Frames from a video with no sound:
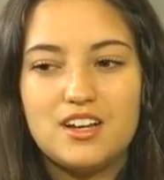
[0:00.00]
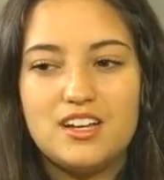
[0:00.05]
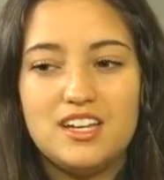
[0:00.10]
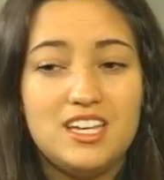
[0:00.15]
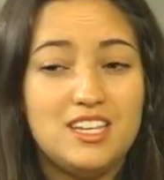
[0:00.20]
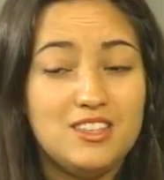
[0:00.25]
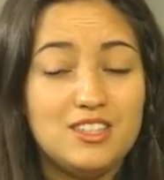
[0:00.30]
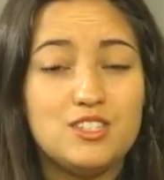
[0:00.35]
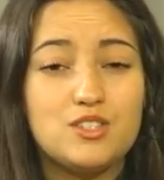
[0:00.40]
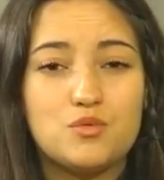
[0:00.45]

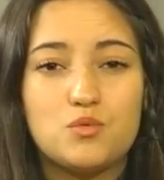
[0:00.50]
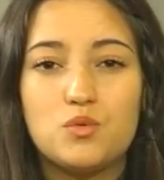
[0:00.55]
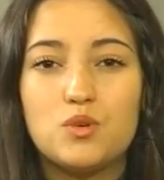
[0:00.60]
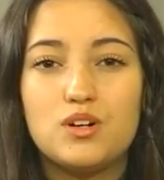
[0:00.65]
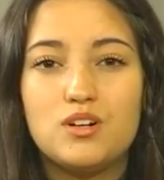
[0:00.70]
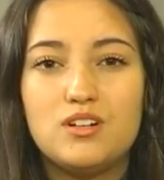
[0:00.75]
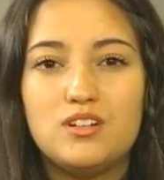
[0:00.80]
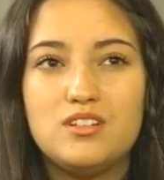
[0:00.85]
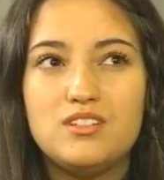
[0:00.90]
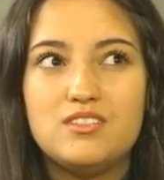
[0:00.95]
in this
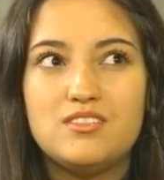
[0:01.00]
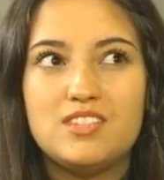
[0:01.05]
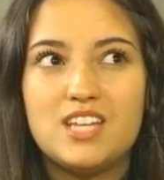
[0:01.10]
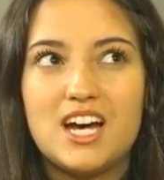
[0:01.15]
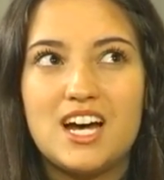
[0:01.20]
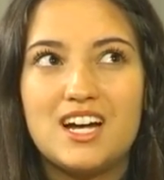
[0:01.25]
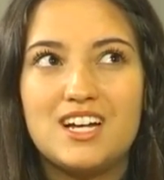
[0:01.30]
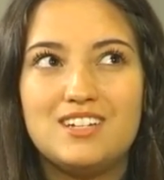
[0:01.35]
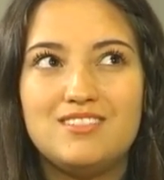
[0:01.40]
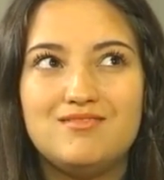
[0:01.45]
world
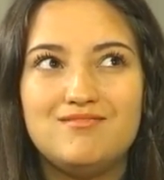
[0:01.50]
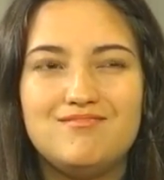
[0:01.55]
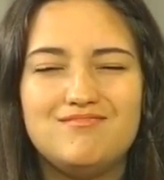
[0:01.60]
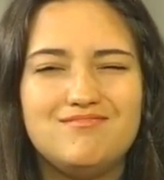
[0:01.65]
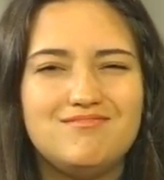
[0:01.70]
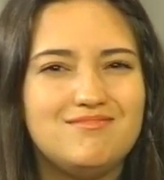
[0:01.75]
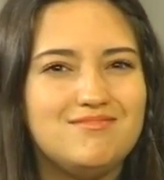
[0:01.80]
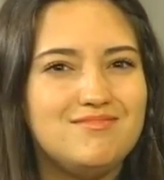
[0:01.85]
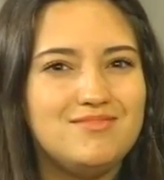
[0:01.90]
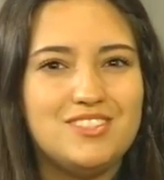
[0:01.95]
that
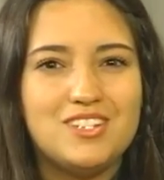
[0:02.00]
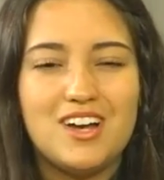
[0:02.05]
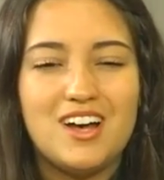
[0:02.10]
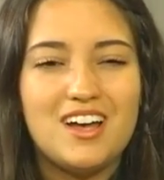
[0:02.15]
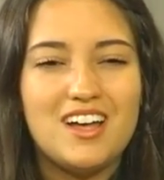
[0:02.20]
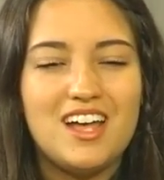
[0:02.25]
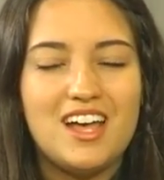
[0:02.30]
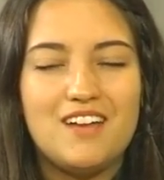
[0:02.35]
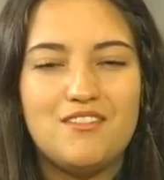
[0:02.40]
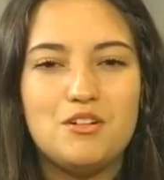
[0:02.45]

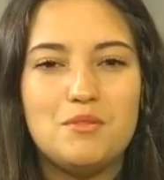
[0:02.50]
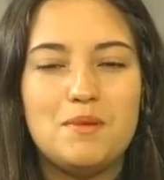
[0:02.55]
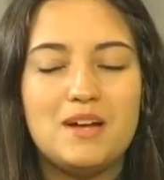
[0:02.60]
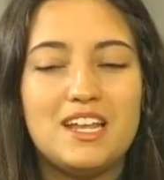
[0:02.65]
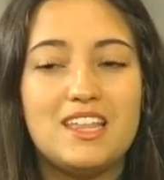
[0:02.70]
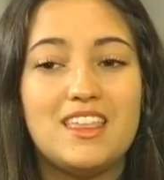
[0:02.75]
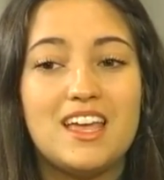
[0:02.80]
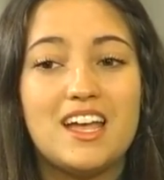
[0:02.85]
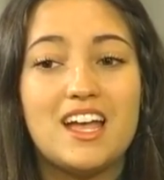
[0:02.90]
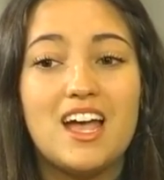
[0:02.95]
not
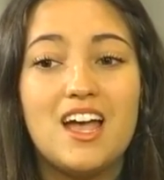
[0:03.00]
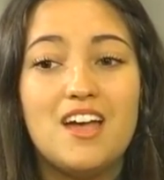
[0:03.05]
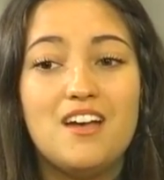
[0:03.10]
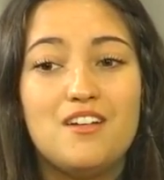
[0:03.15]
everybody like